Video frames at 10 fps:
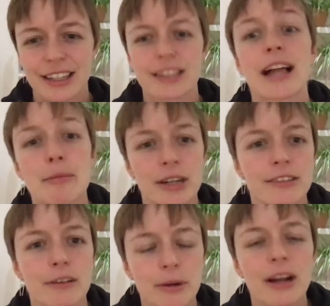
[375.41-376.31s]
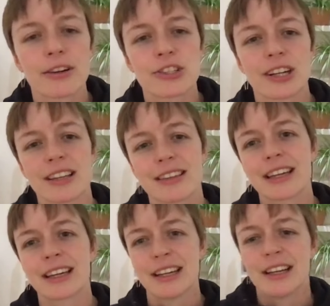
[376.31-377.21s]
collaborative approach, and I
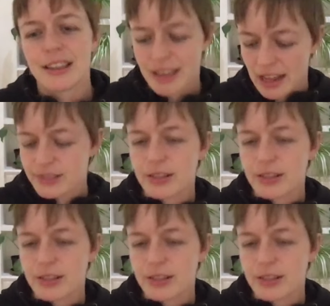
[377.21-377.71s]
think that's